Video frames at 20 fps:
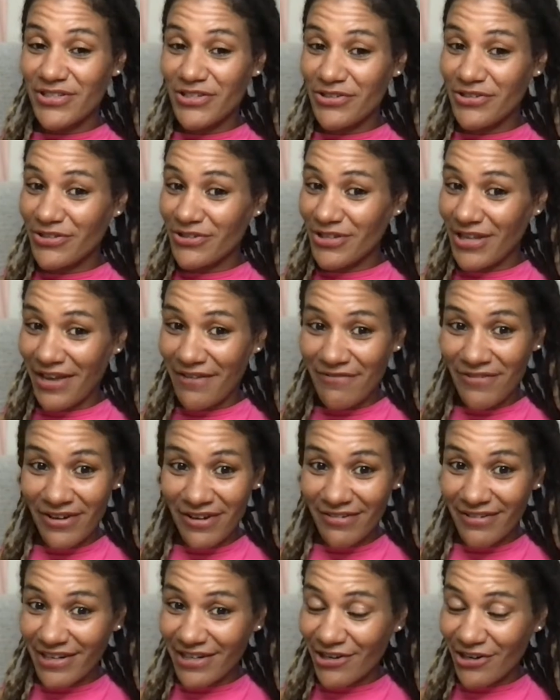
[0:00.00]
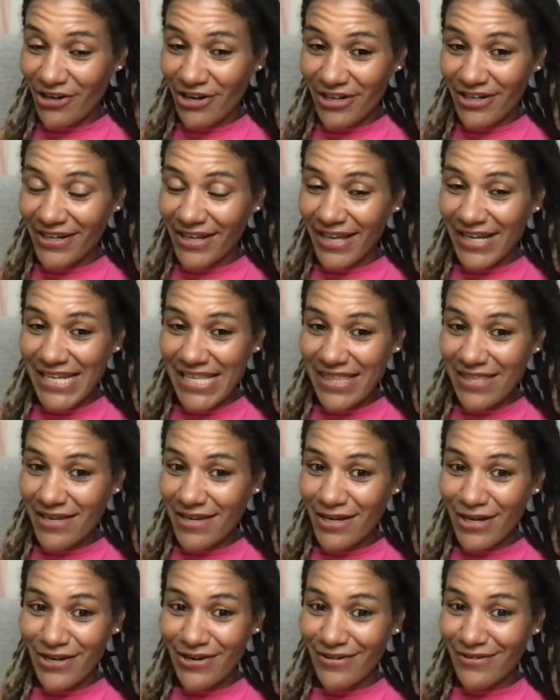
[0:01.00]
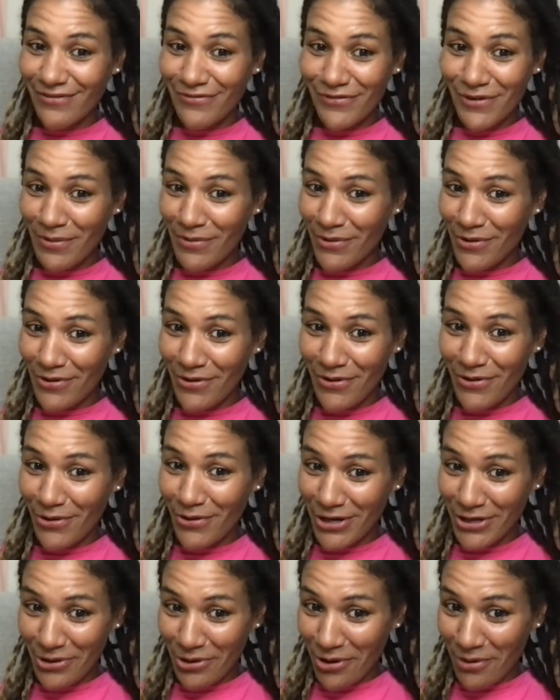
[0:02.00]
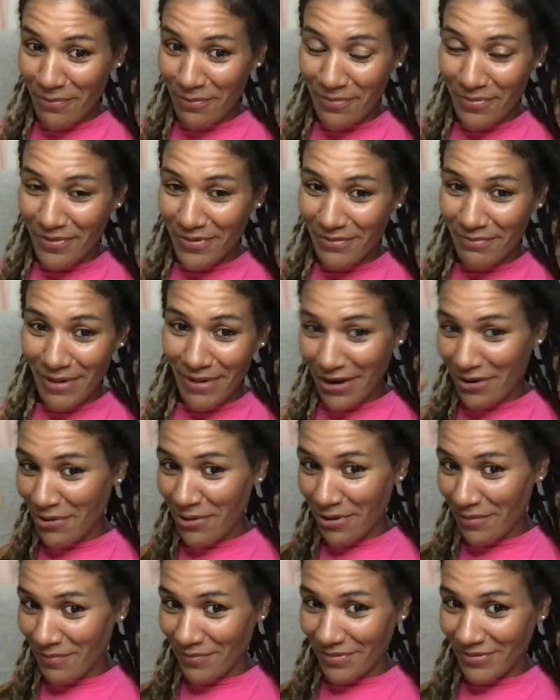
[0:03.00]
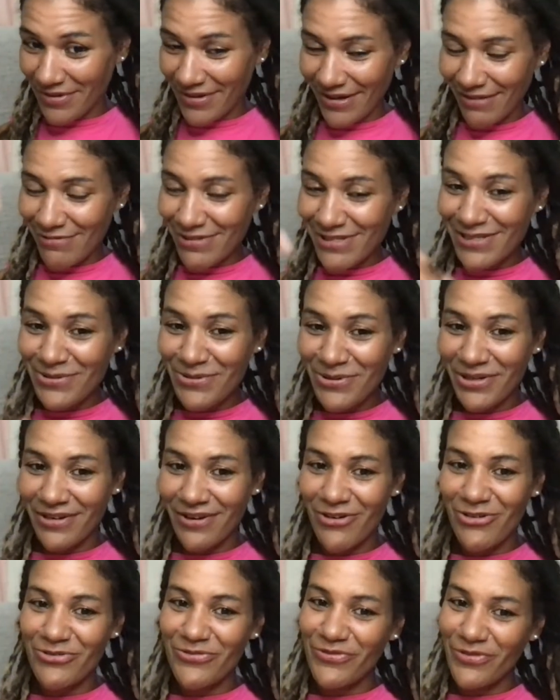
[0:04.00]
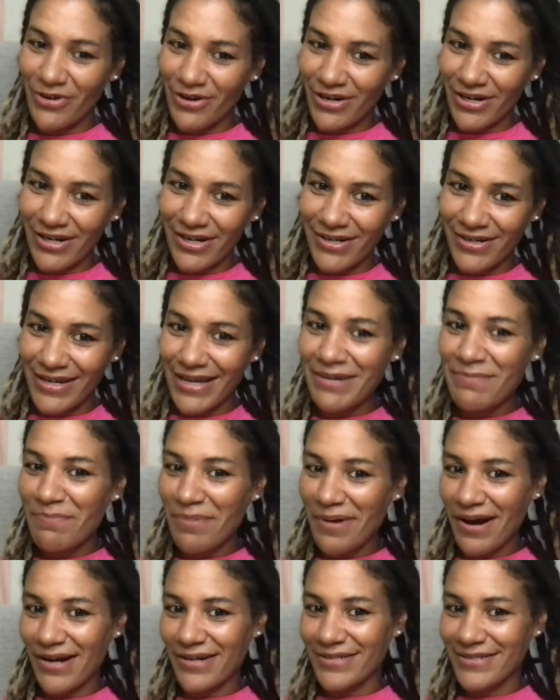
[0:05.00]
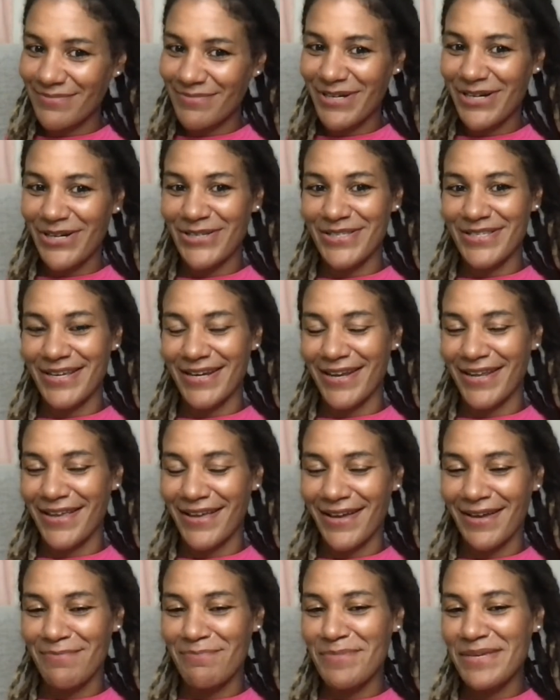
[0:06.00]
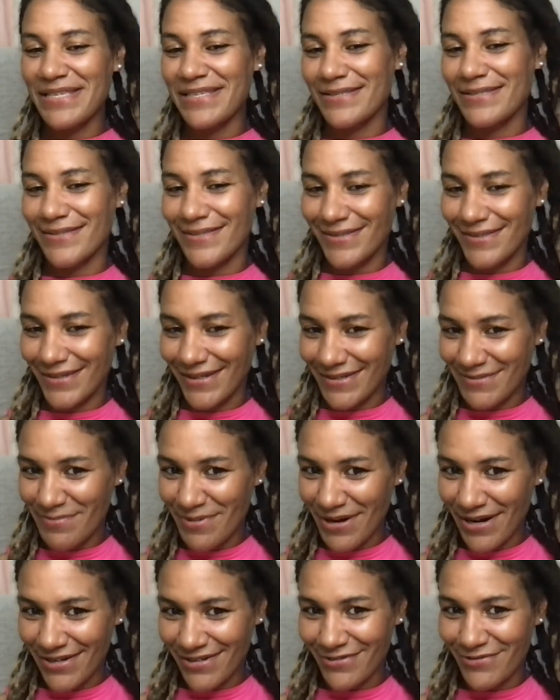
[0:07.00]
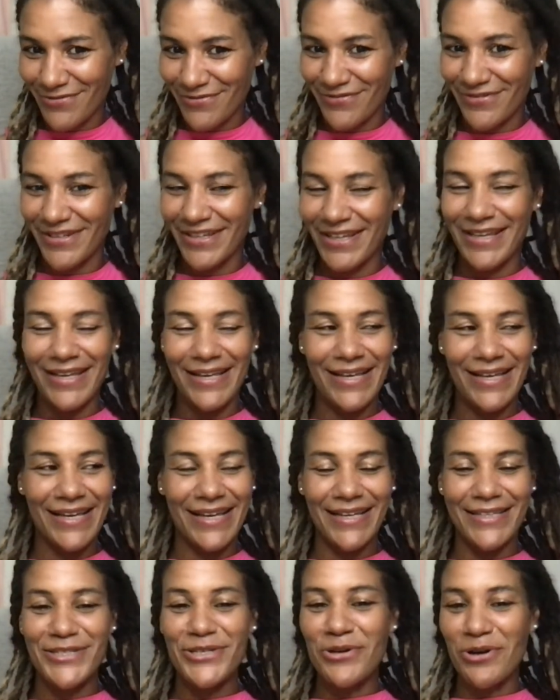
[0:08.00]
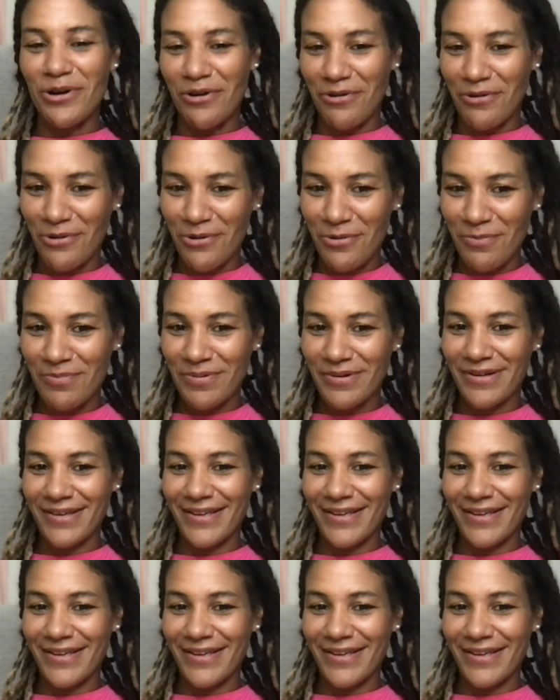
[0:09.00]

you, you never recorded anything from going up back up. I was looking out for that part because I I missed that part of your group.